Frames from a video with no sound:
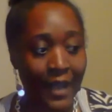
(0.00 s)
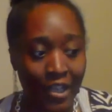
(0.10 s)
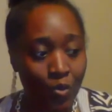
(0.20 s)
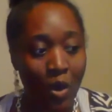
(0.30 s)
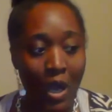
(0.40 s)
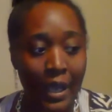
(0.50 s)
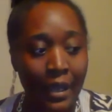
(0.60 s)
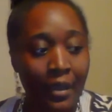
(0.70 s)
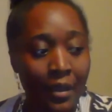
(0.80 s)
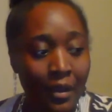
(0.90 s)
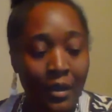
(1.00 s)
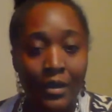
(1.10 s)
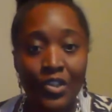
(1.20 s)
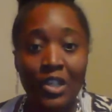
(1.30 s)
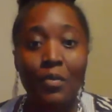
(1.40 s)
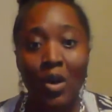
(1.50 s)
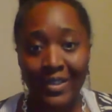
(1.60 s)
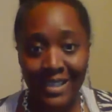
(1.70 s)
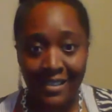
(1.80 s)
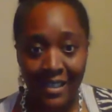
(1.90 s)
And that's why sea
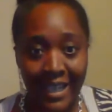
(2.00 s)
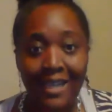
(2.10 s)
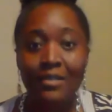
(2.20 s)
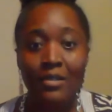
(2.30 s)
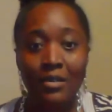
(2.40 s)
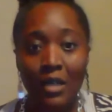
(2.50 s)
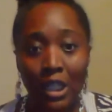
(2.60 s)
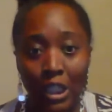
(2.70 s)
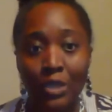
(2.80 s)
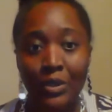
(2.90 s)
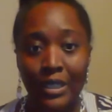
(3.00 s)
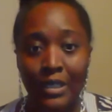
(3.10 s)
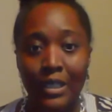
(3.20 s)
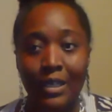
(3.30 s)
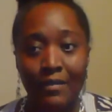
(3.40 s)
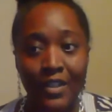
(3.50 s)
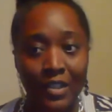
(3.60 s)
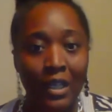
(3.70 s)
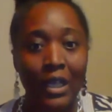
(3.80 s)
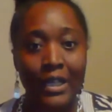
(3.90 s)
moss is included in
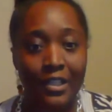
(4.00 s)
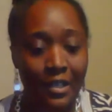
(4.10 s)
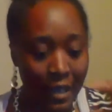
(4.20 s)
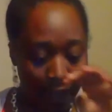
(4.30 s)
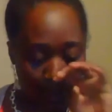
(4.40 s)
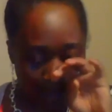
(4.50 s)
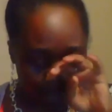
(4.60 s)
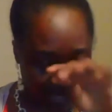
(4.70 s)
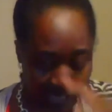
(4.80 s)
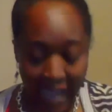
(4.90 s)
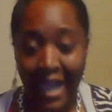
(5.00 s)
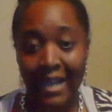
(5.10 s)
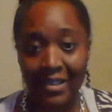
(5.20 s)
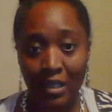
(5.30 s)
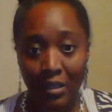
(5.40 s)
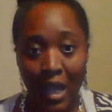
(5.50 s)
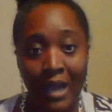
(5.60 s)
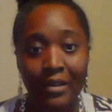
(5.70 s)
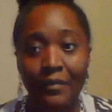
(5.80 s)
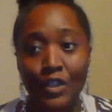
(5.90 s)
this cleanse because it has a
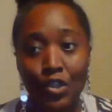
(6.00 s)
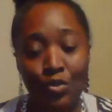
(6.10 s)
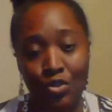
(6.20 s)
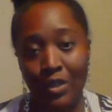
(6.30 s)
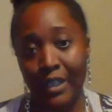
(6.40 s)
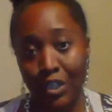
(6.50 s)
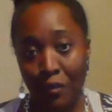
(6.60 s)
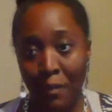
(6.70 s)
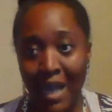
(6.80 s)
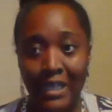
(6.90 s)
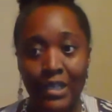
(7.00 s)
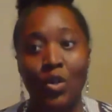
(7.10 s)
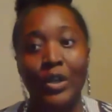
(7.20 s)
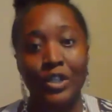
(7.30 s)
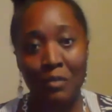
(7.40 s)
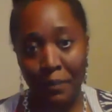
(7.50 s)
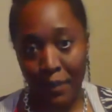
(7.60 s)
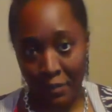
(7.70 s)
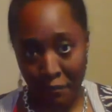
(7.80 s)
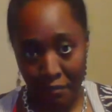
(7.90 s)
lot of the nutrient that your body is going to be
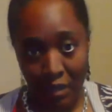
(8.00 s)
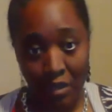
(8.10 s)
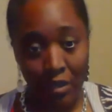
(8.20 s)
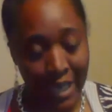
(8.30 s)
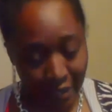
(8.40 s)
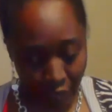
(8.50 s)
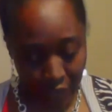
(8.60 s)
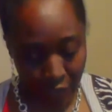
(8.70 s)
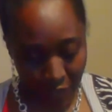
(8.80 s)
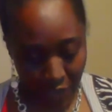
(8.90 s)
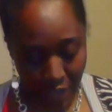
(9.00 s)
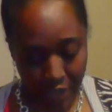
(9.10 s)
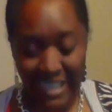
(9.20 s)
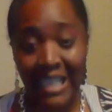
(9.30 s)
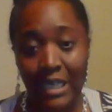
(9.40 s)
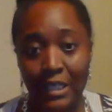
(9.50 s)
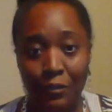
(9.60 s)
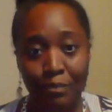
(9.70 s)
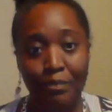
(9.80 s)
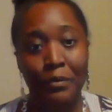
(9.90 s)
put, you know, that is going to be uh,
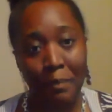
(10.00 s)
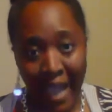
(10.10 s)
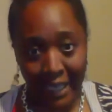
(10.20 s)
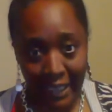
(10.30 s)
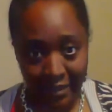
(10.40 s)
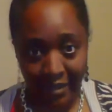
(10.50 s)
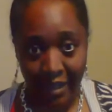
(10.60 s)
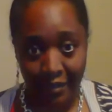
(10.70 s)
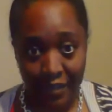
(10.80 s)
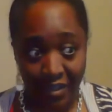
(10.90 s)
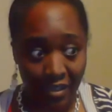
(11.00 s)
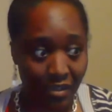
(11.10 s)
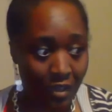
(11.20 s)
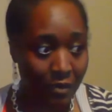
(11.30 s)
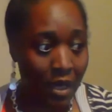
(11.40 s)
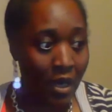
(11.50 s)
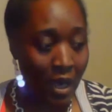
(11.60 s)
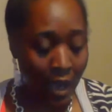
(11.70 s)
needed to put back inside of the system.